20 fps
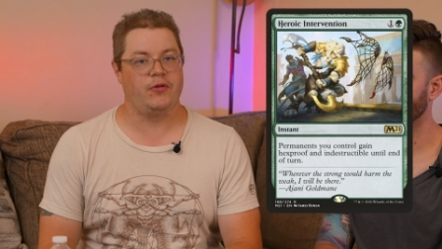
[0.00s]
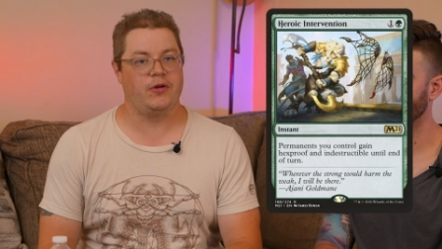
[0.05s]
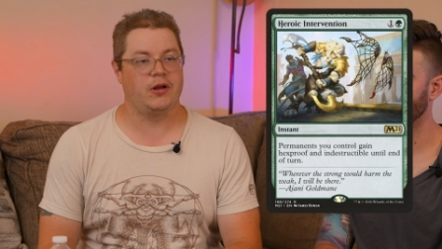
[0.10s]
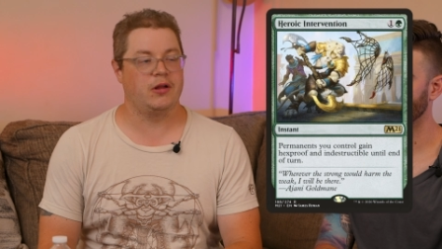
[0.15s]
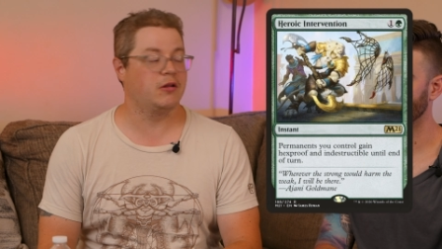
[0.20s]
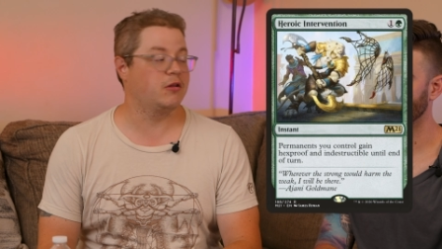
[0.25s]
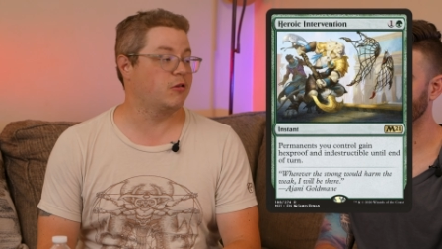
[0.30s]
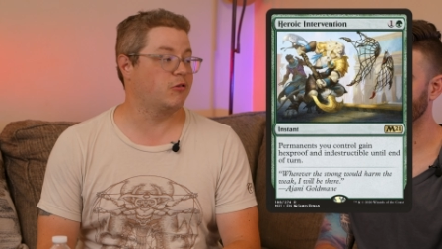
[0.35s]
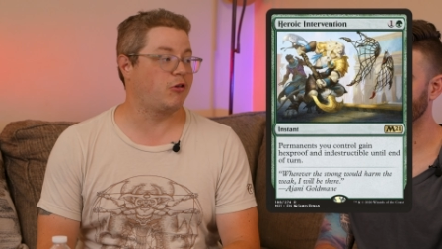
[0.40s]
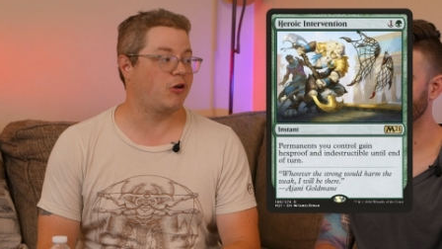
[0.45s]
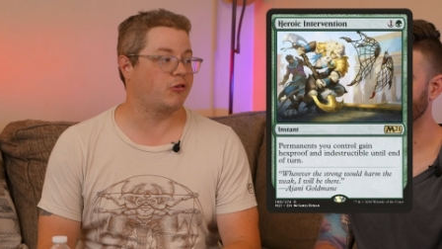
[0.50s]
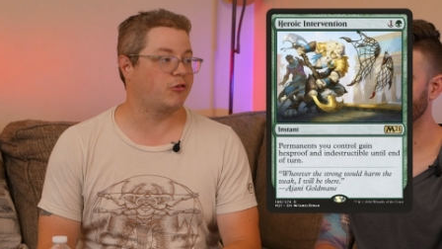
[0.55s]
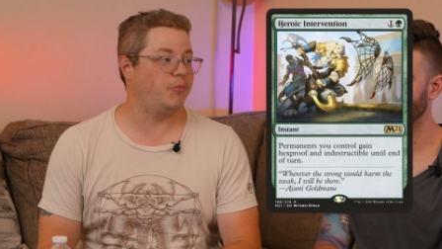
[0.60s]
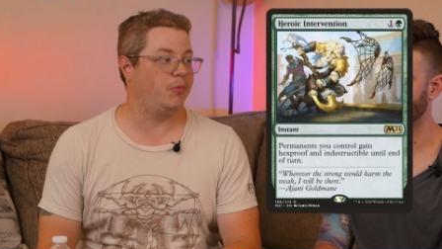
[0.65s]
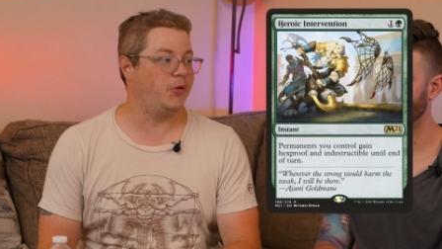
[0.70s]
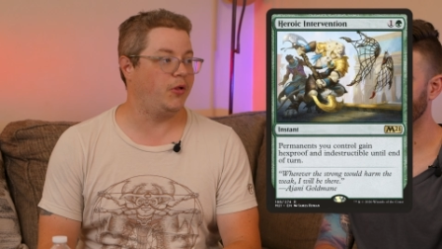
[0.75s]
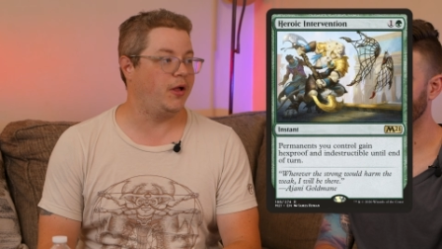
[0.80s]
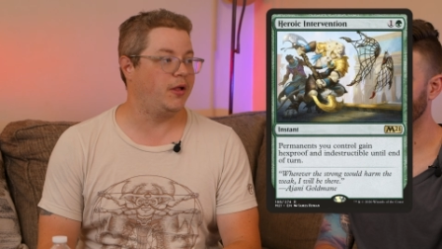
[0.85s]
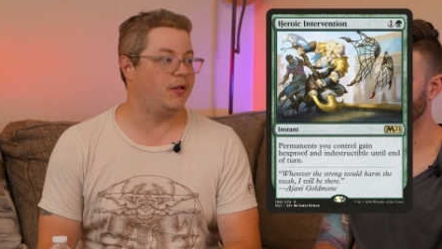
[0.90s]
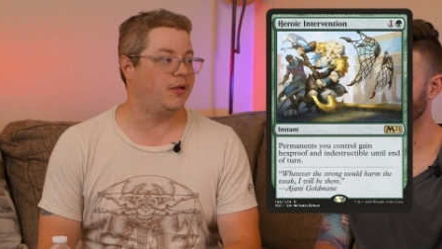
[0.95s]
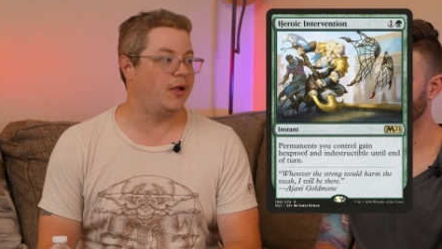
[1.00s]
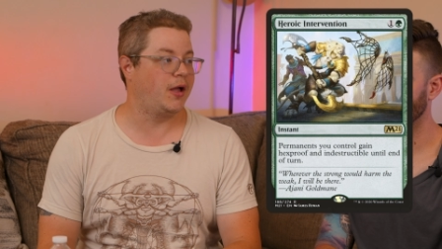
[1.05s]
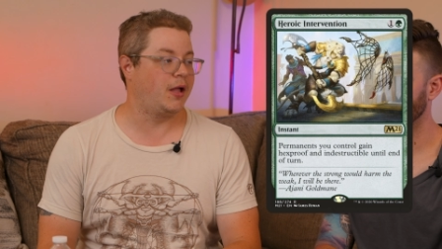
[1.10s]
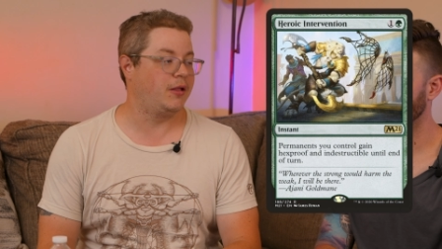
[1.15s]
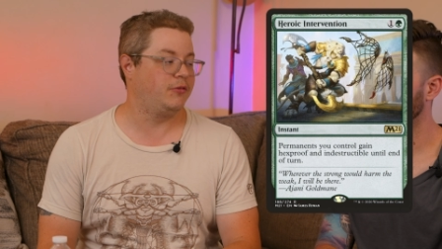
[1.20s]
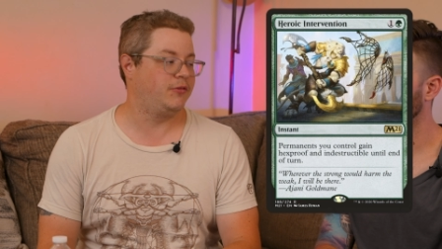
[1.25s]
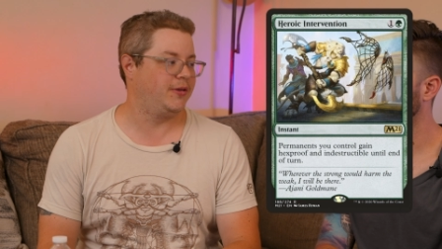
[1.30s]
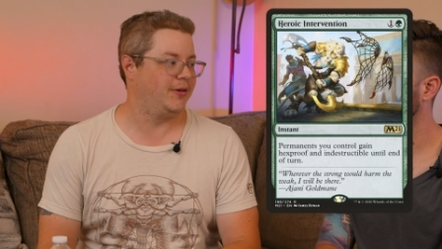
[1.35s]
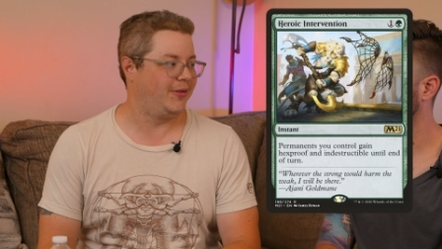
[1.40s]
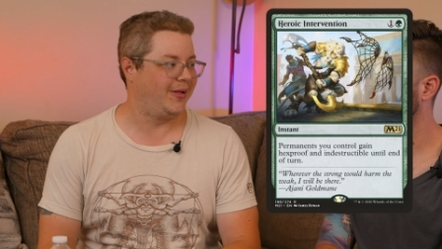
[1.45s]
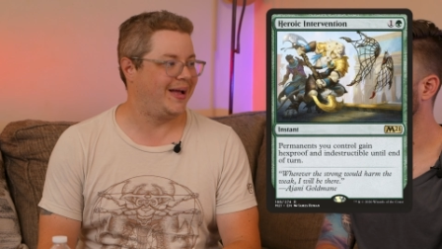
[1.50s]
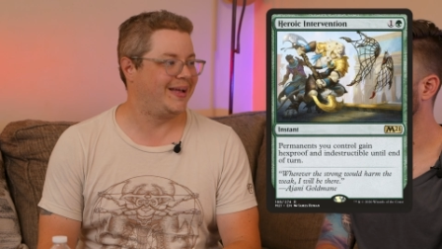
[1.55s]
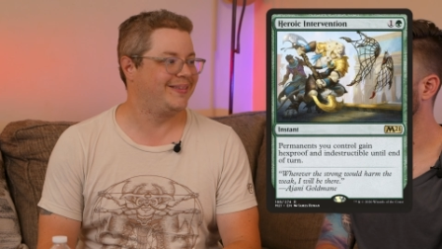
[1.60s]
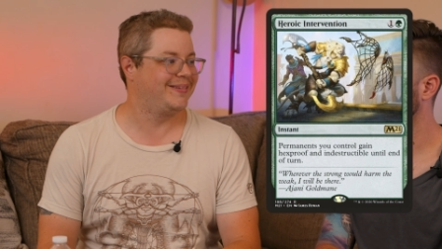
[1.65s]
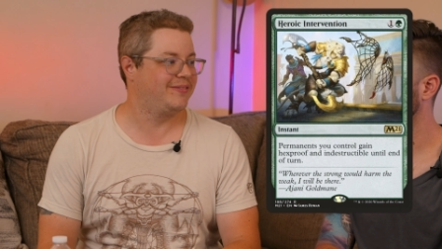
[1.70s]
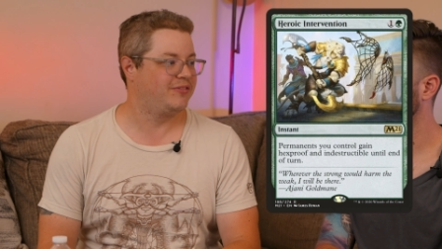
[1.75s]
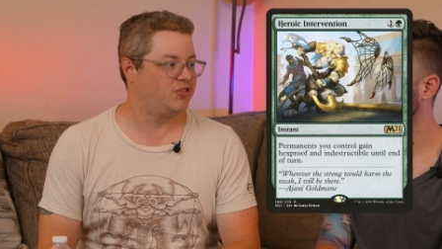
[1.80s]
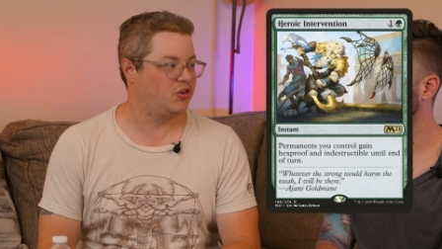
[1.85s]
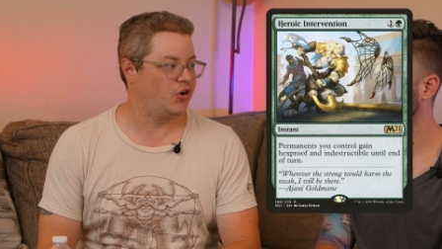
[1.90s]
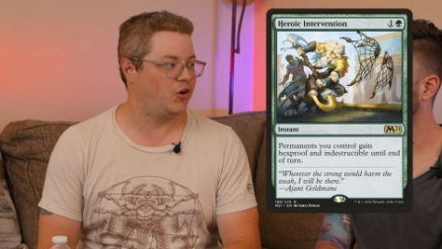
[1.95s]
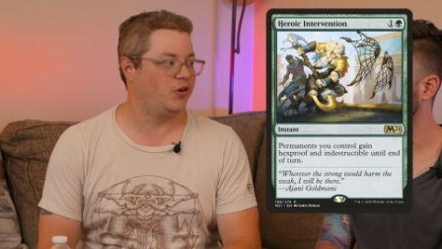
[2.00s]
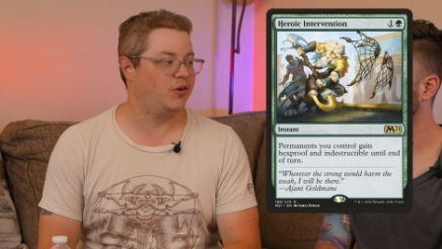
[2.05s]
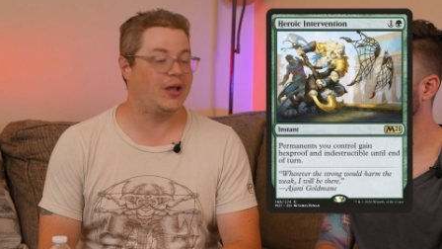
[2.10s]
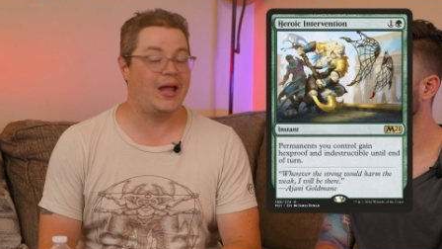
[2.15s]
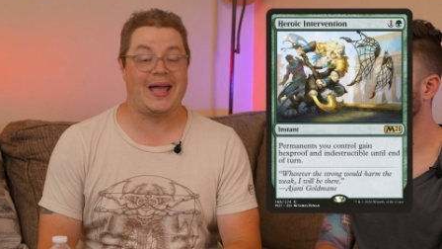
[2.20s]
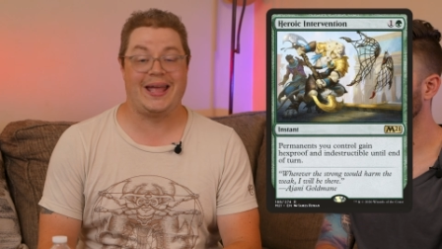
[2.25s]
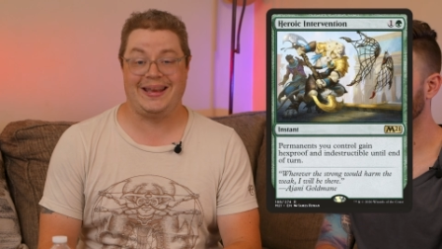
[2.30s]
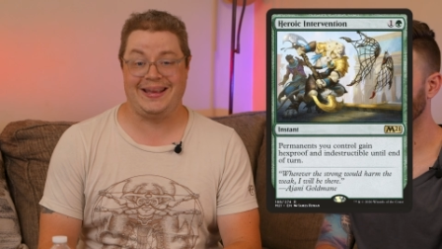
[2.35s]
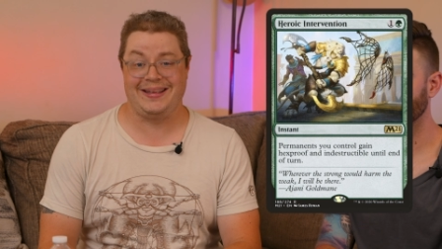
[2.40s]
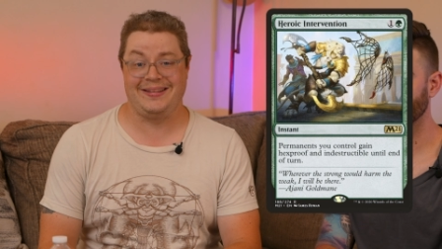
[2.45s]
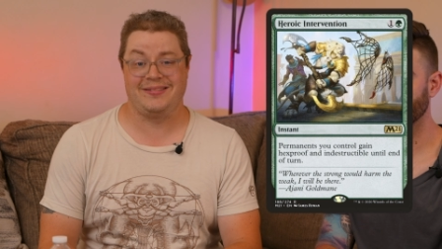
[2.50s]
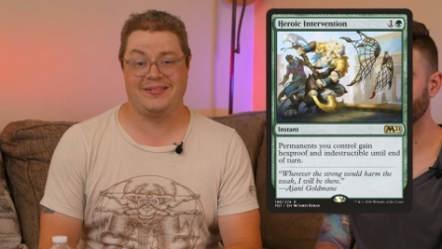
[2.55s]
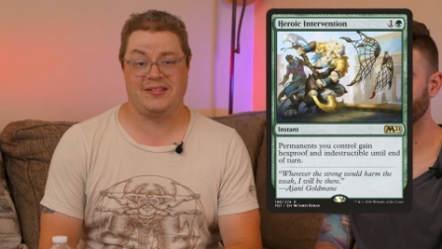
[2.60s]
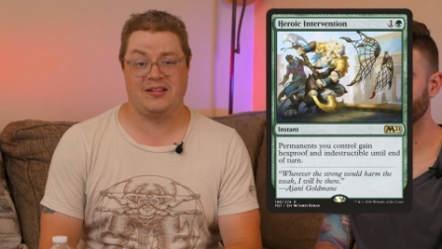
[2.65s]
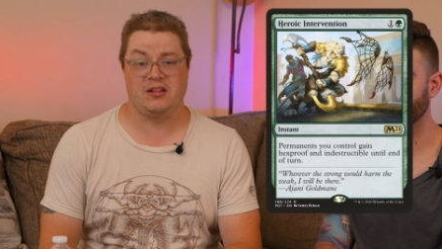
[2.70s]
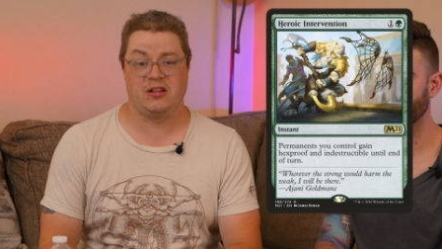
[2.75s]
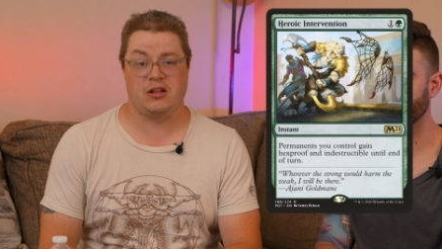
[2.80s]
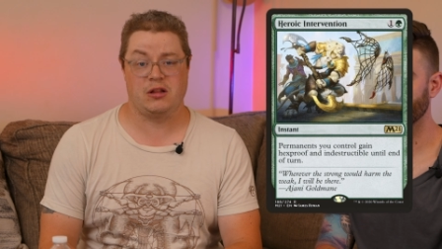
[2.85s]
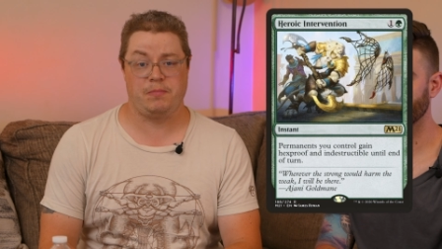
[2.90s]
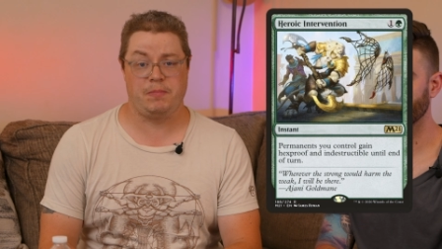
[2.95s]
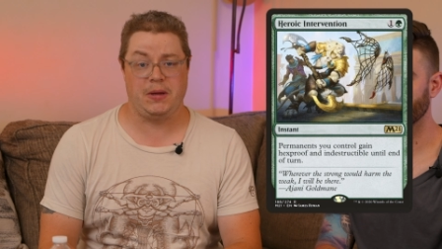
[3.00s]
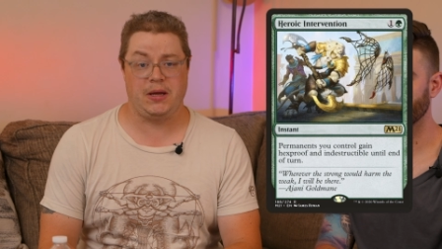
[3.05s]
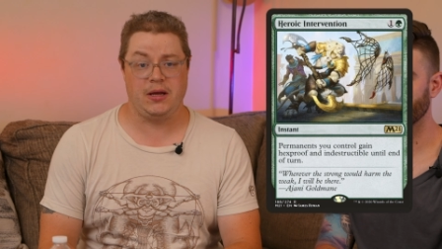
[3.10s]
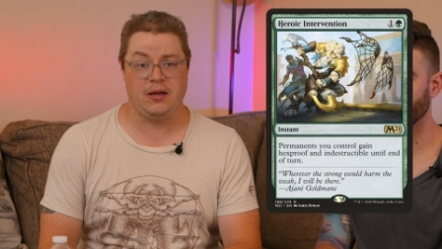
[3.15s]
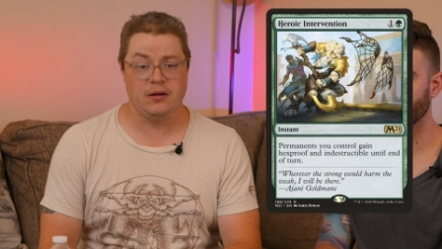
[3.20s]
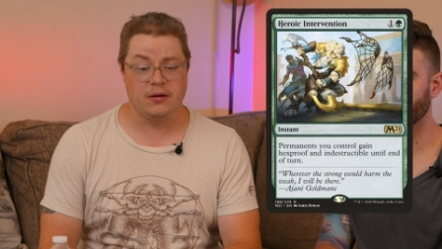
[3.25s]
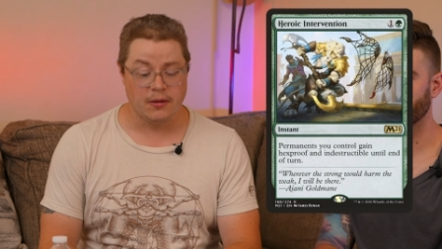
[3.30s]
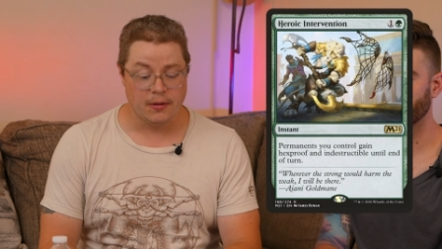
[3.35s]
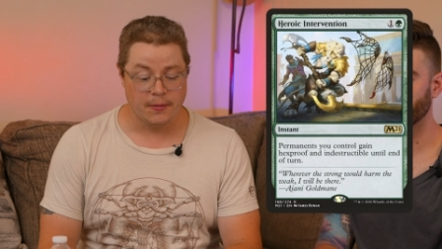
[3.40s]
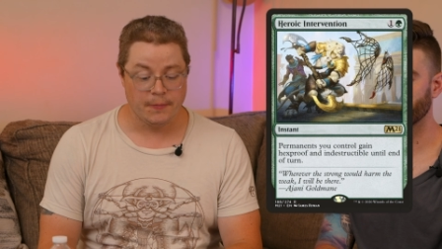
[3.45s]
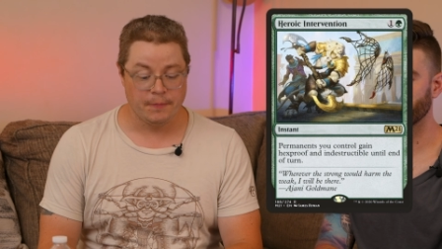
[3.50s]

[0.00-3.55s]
and indestructible till end of turn at instant speed.